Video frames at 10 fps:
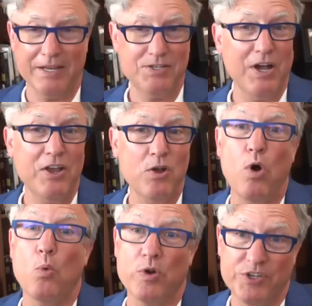tell you
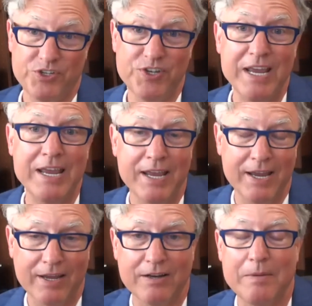what we're
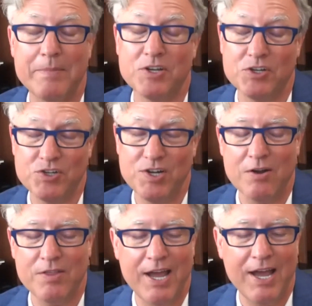seeing, and let me just
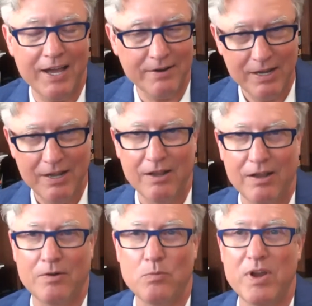share that.
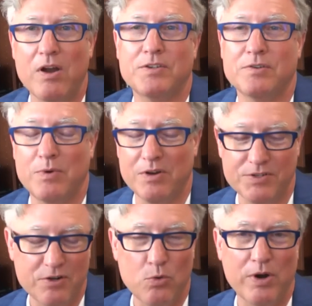And we are
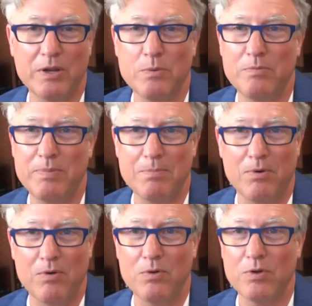still working with
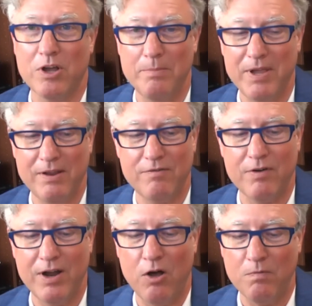people who come in for
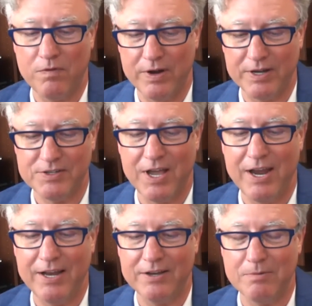help for
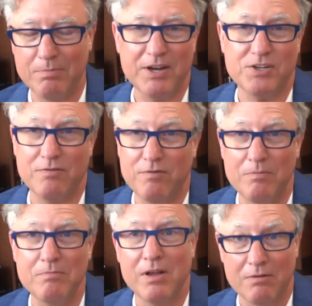anxiety and depression
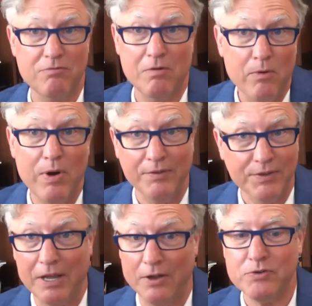from around the
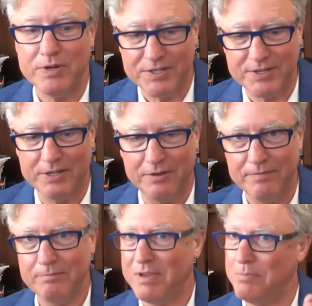country still.
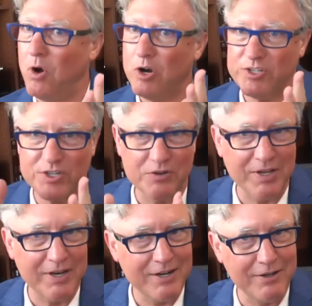People are still
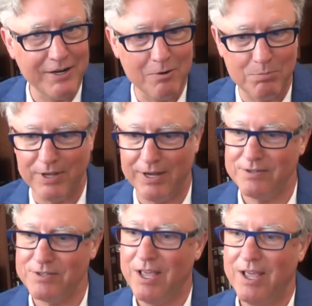getting on
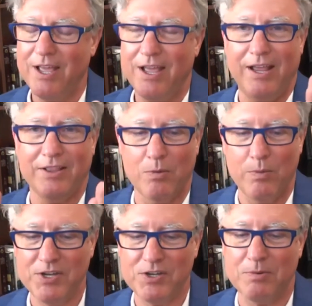airplanes, and there
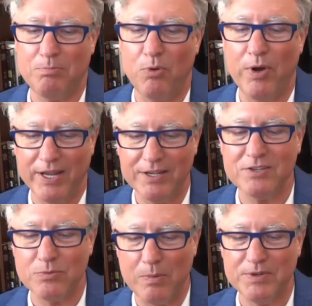reaches a point, and this
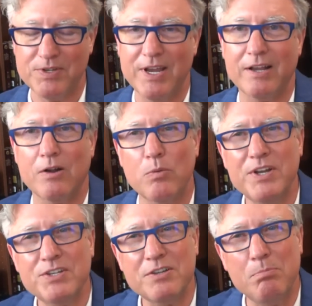is what we're seeing, it
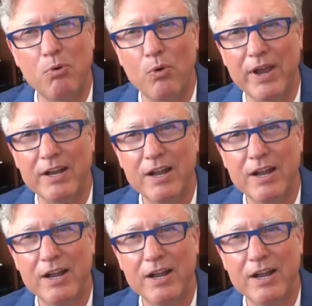reaches a point